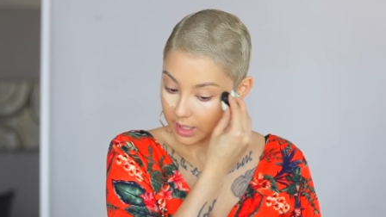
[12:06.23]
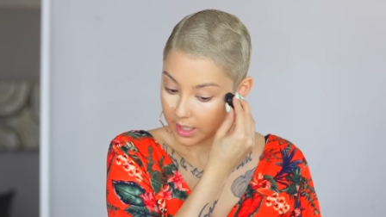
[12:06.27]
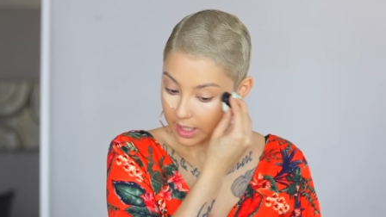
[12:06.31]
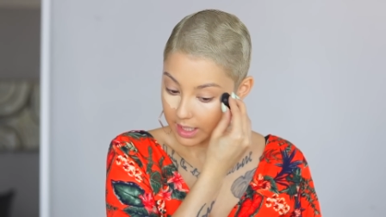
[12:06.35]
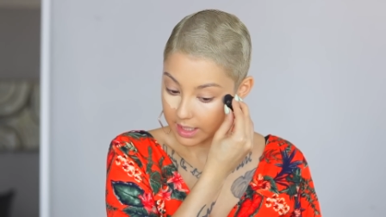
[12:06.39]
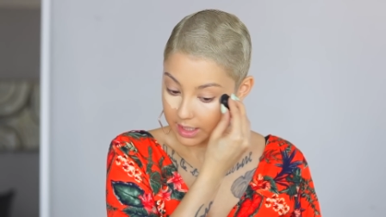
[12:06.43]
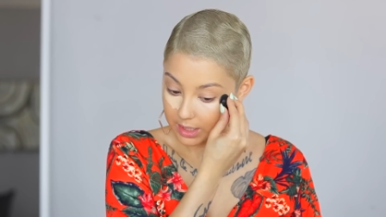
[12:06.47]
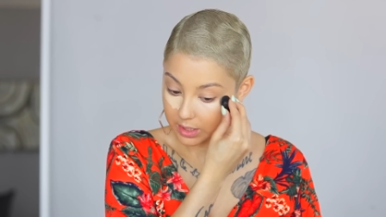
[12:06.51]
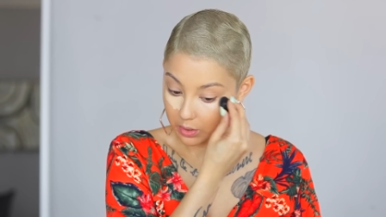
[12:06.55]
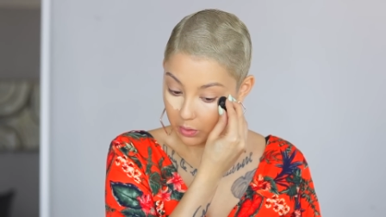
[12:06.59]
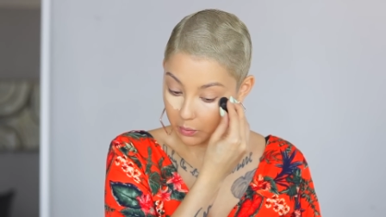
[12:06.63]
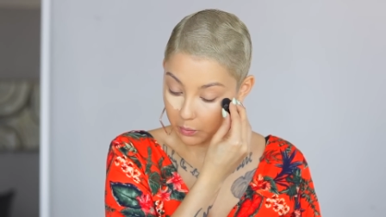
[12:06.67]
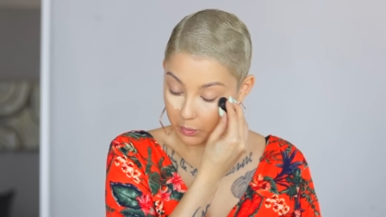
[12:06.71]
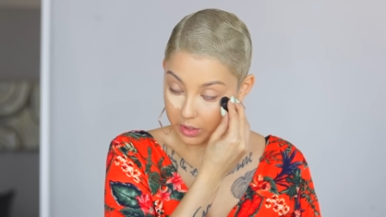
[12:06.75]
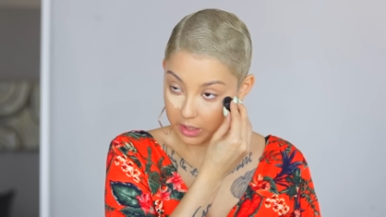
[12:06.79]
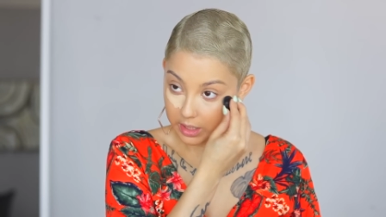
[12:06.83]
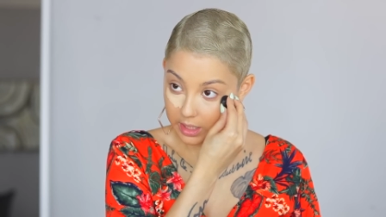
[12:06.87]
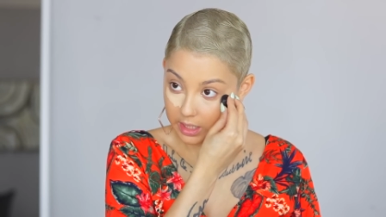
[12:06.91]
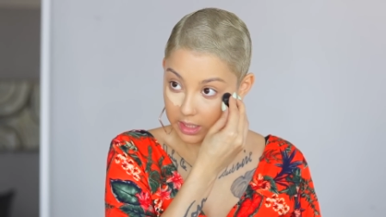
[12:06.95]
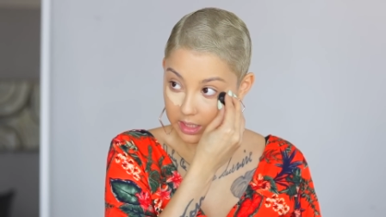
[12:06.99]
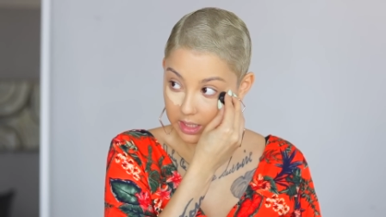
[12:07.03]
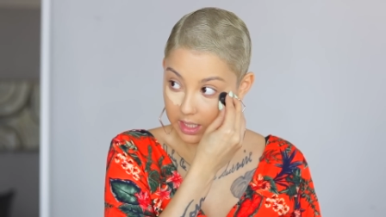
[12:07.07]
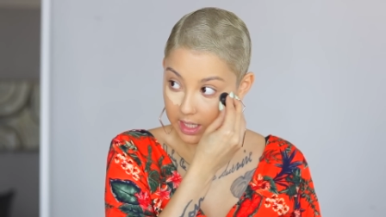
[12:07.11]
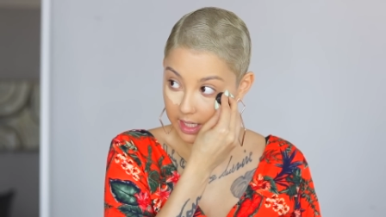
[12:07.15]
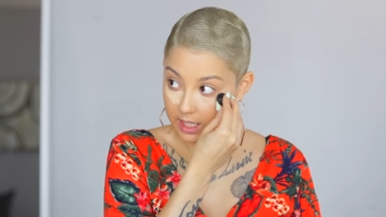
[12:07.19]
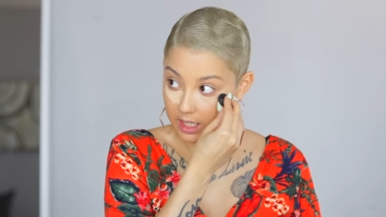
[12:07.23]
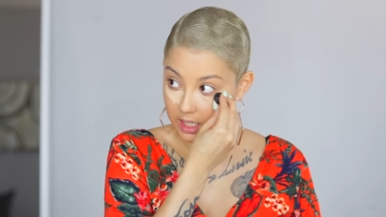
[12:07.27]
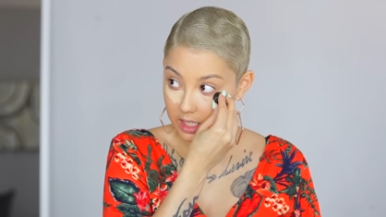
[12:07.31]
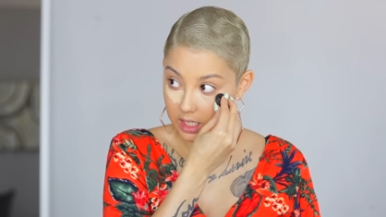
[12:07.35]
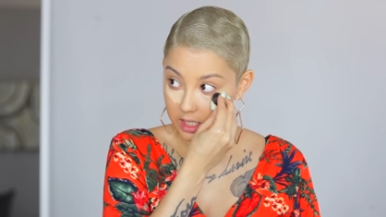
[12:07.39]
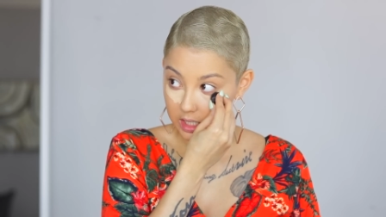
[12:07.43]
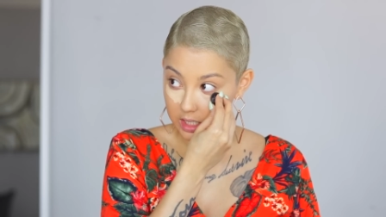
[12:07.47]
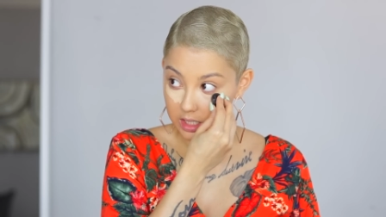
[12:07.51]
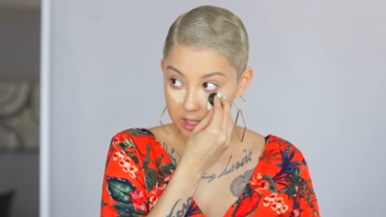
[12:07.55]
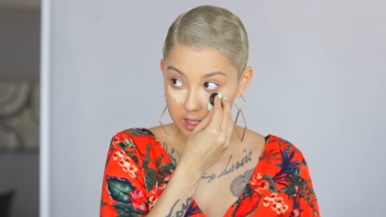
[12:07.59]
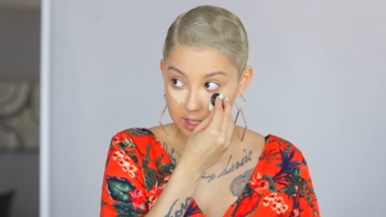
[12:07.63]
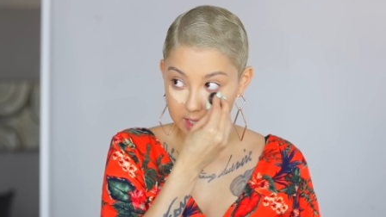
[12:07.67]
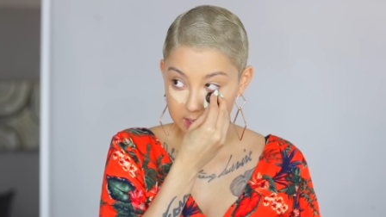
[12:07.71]
I don't really like
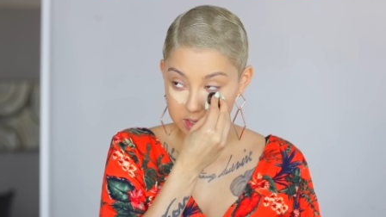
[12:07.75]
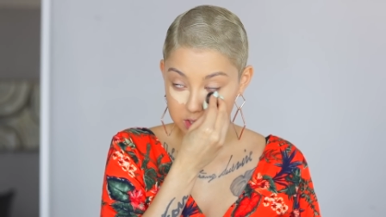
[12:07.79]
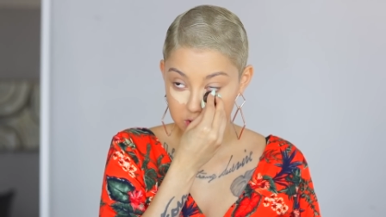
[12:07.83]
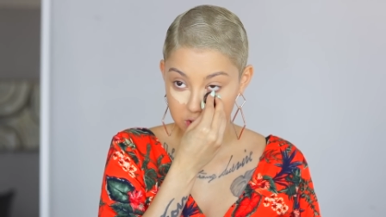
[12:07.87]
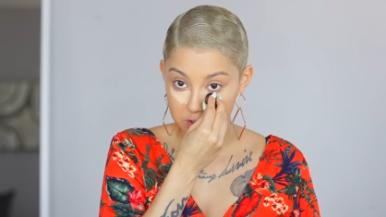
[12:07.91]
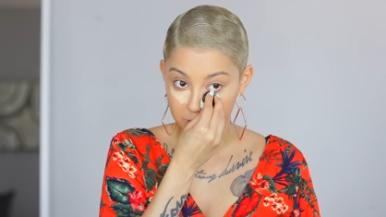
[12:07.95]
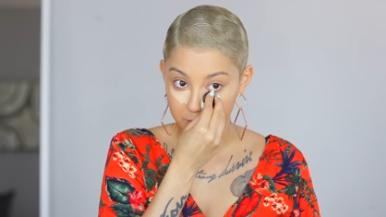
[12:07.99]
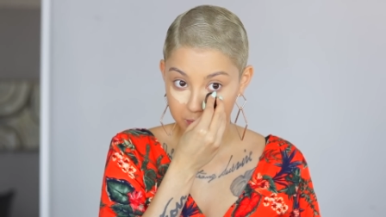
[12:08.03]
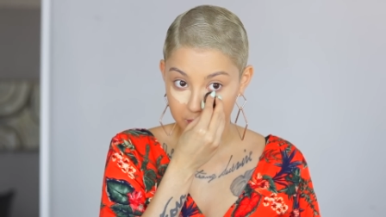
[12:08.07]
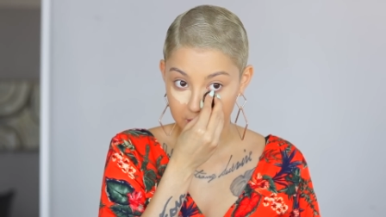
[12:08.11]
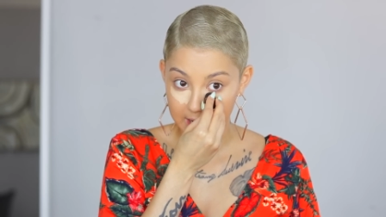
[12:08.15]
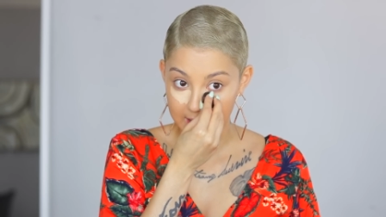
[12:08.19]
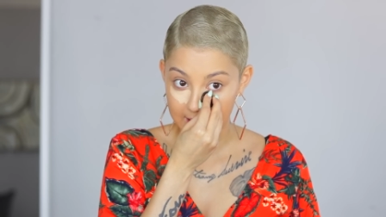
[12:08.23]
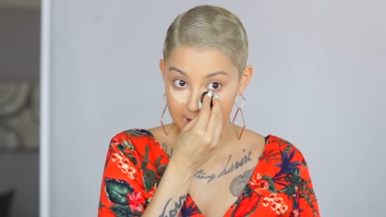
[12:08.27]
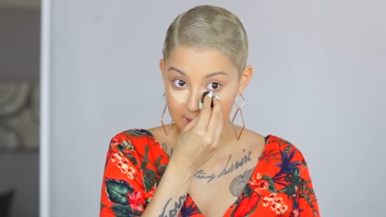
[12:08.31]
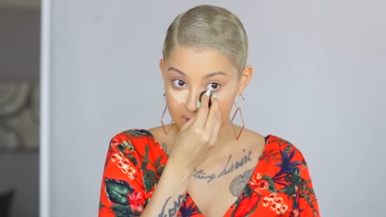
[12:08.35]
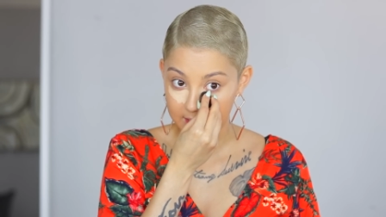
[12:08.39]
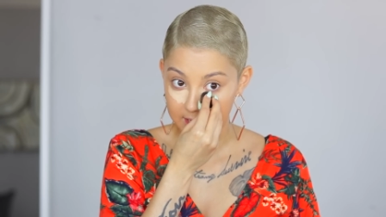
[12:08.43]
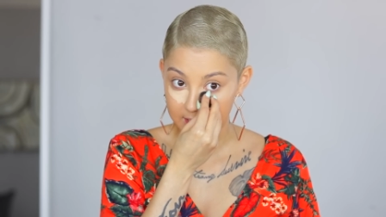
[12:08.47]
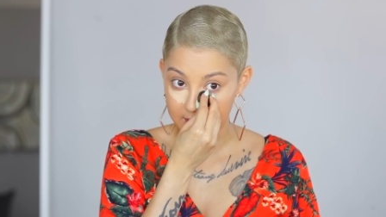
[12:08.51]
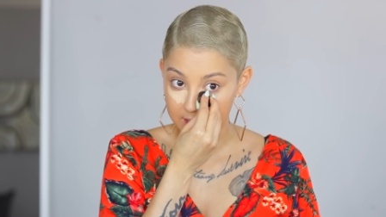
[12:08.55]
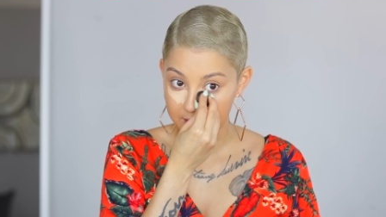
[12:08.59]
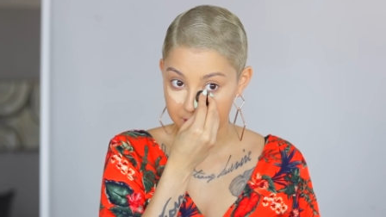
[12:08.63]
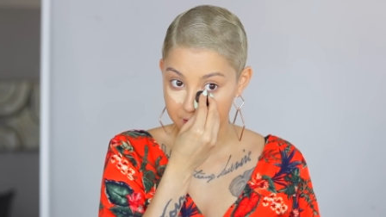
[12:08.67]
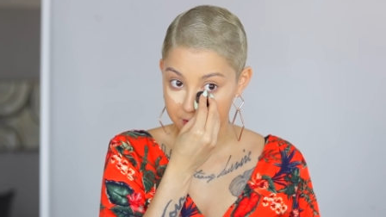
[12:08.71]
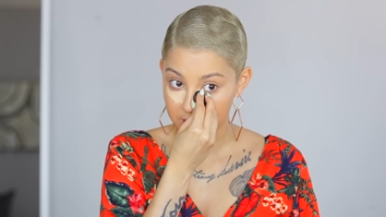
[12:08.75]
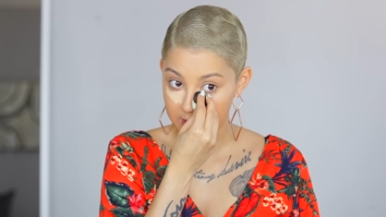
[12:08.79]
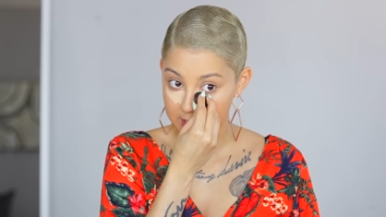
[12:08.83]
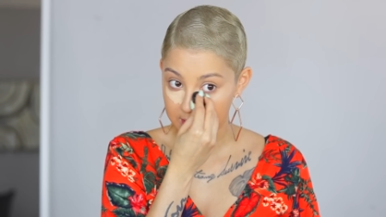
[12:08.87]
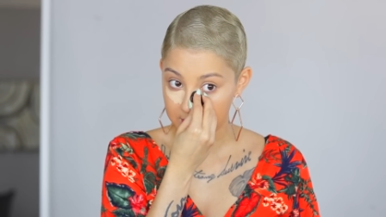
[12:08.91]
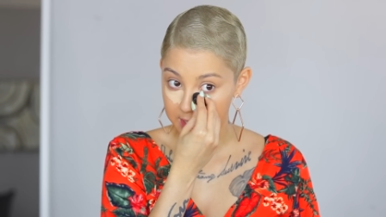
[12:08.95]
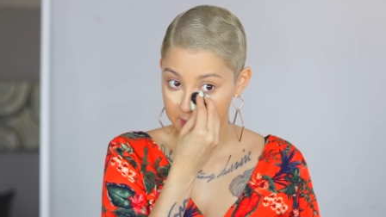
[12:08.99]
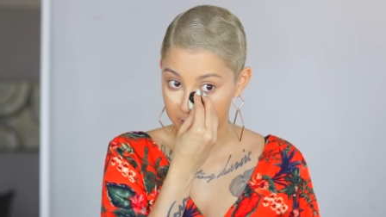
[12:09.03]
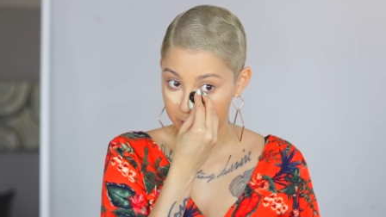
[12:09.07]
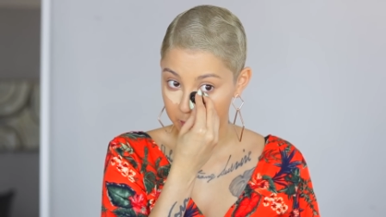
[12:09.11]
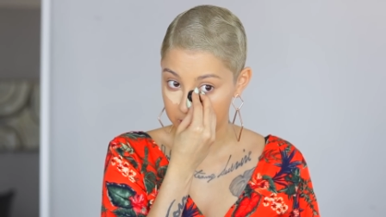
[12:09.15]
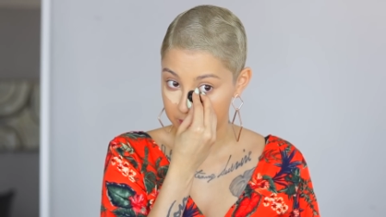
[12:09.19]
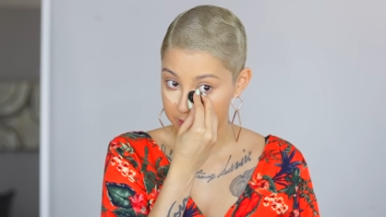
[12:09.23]
that super highlighted under eye
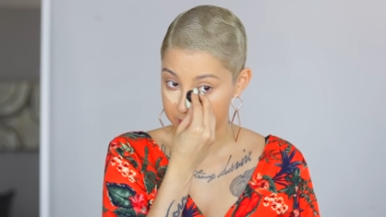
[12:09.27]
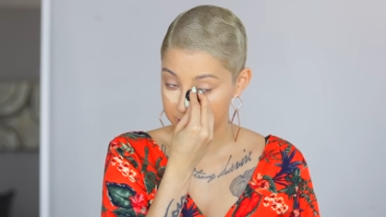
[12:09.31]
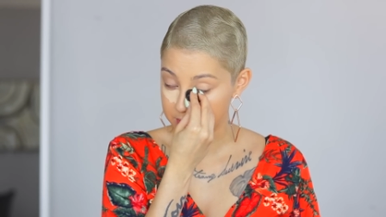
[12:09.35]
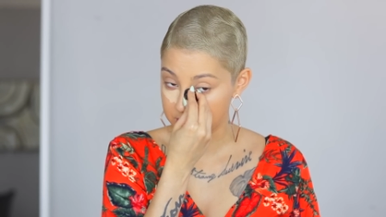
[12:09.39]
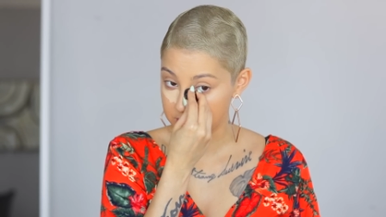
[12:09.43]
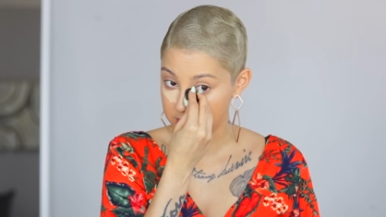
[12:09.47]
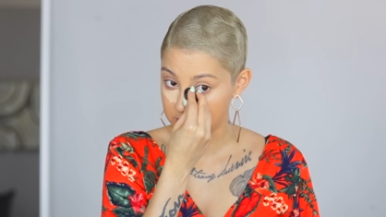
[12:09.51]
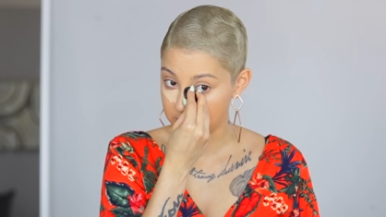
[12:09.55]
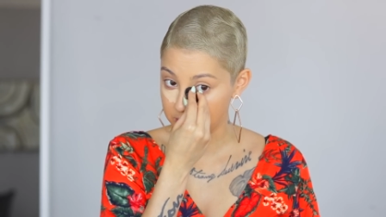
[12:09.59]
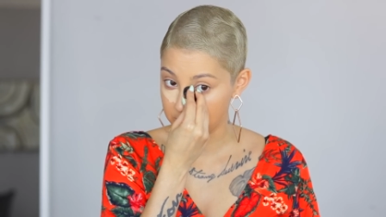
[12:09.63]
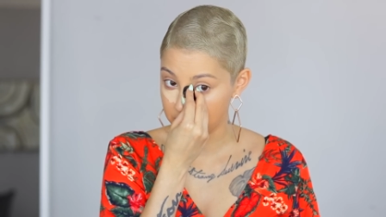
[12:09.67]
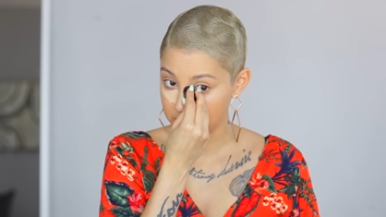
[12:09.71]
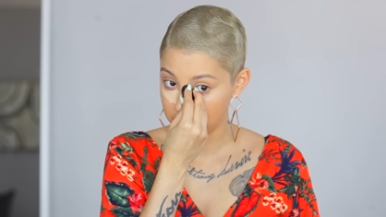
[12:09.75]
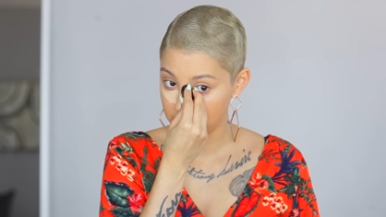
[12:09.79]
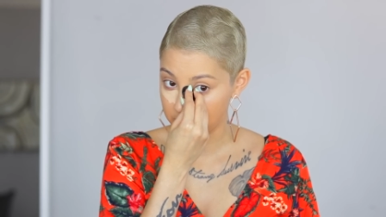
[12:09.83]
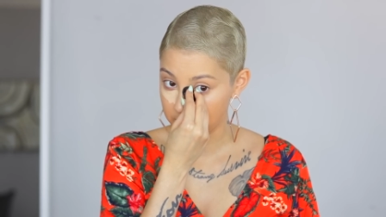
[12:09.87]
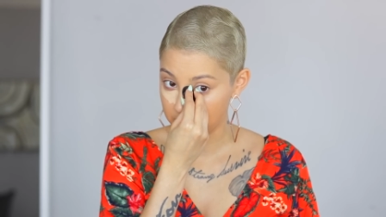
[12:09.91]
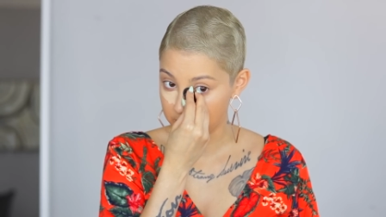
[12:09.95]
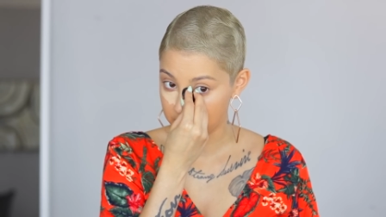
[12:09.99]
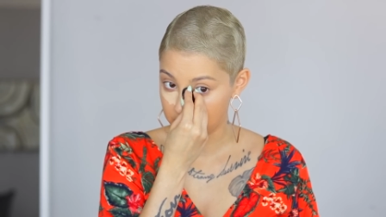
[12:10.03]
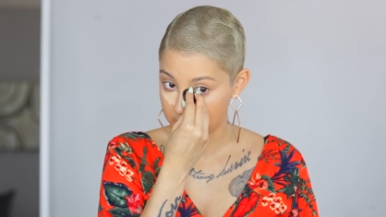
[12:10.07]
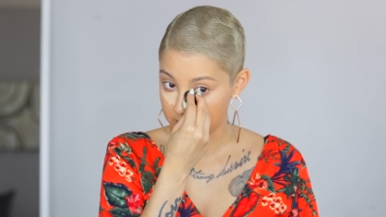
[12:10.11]
like we used to do.